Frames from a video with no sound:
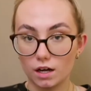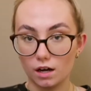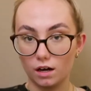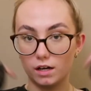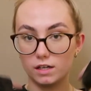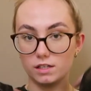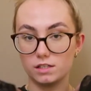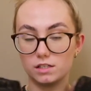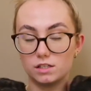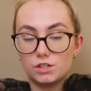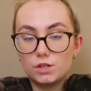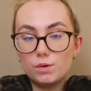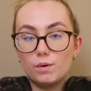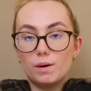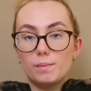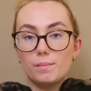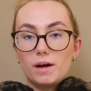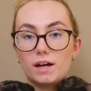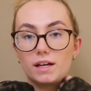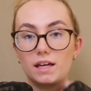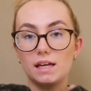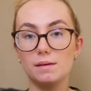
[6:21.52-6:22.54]
guys, so I'm
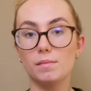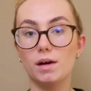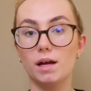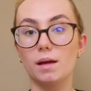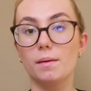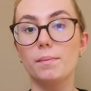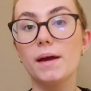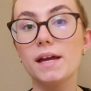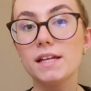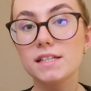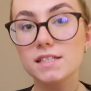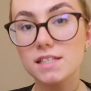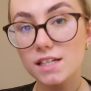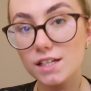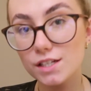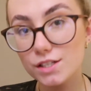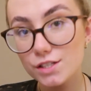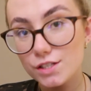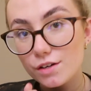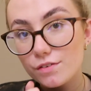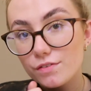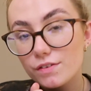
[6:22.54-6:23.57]
back in my painting
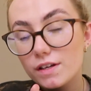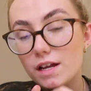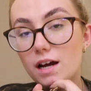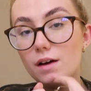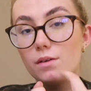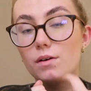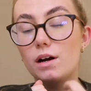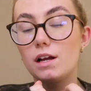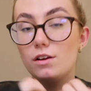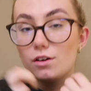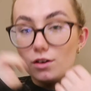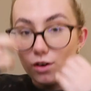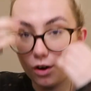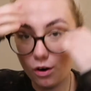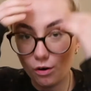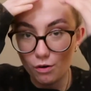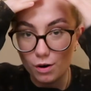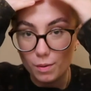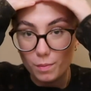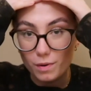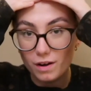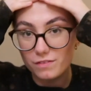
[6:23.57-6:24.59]
stuff now. I look
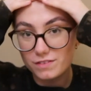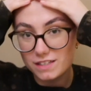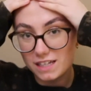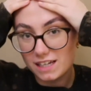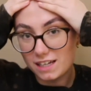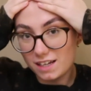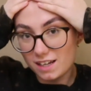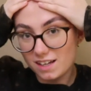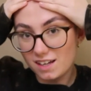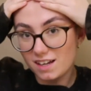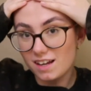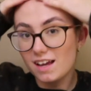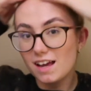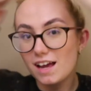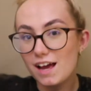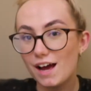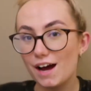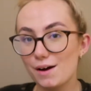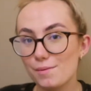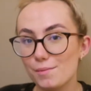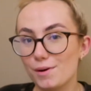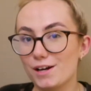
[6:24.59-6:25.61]
horrible. I've taken
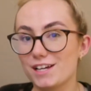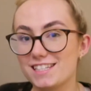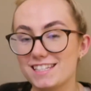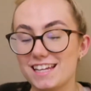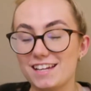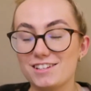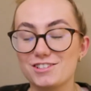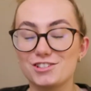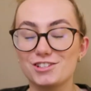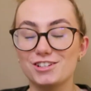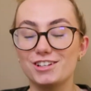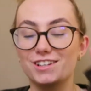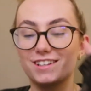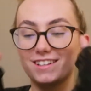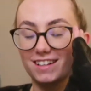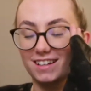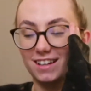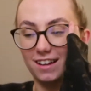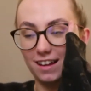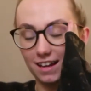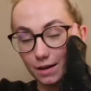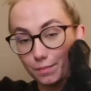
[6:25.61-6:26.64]
out my extension
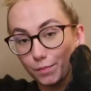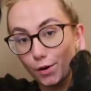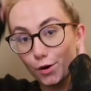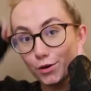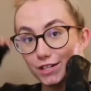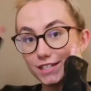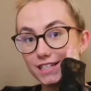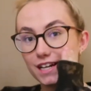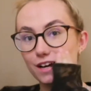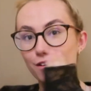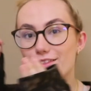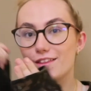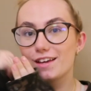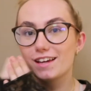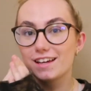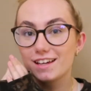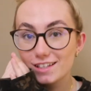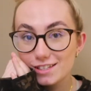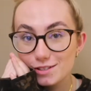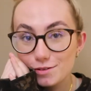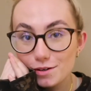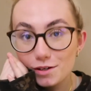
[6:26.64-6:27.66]
like ponytail
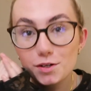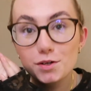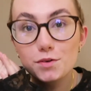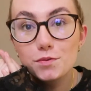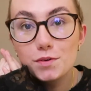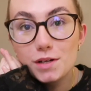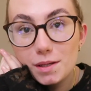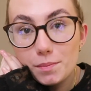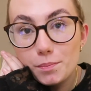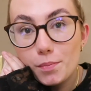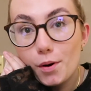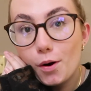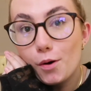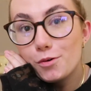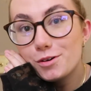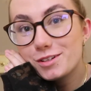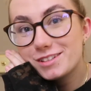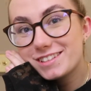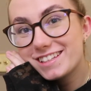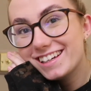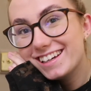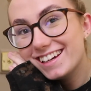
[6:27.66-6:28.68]
thing, so I look really
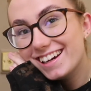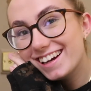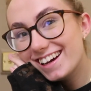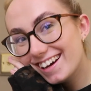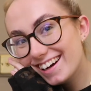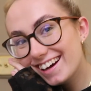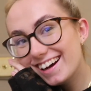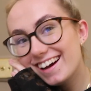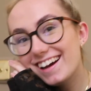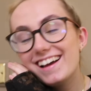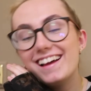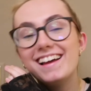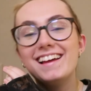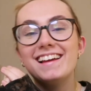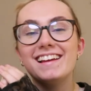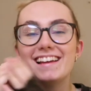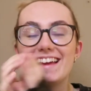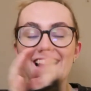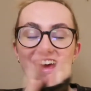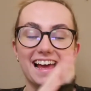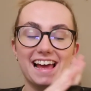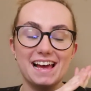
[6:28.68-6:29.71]
bold.
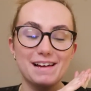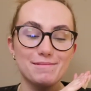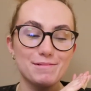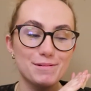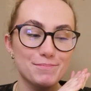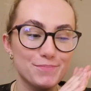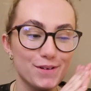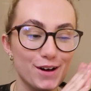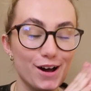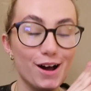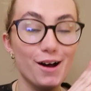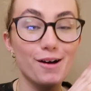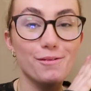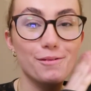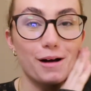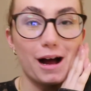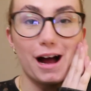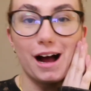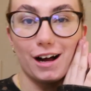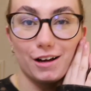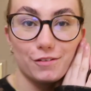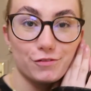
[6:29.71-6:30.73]
But
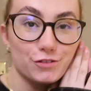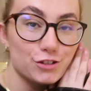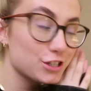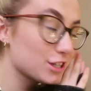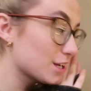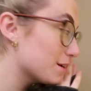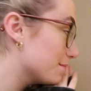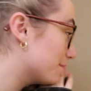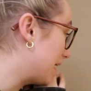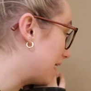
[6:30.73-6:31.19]
I've just come